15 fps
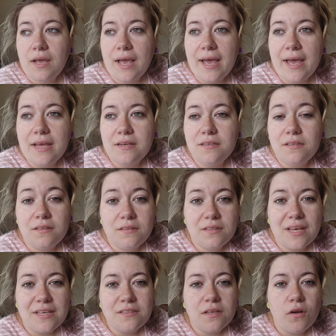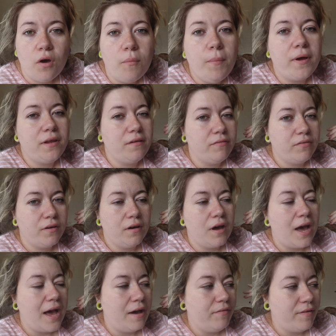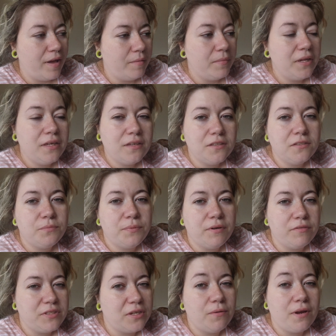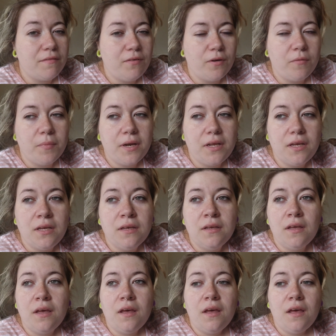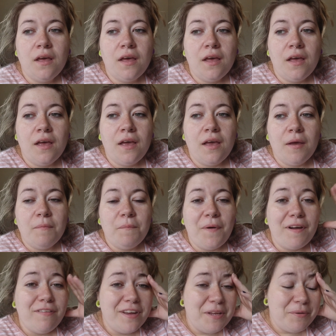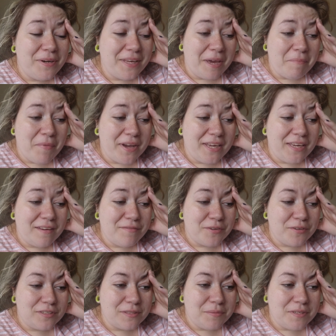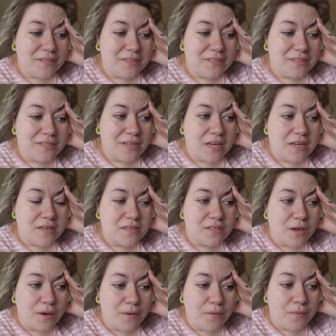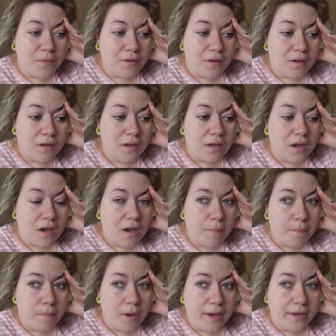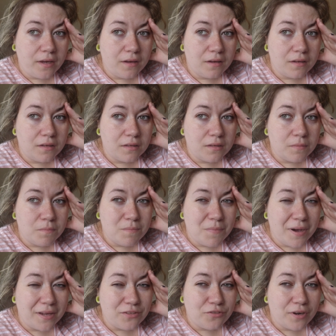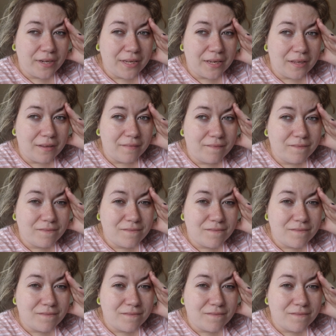and that's a lot of money for our family, because we obviously don't have a lot of money. But I really want to get my kit for Christmas, so I might try and get it,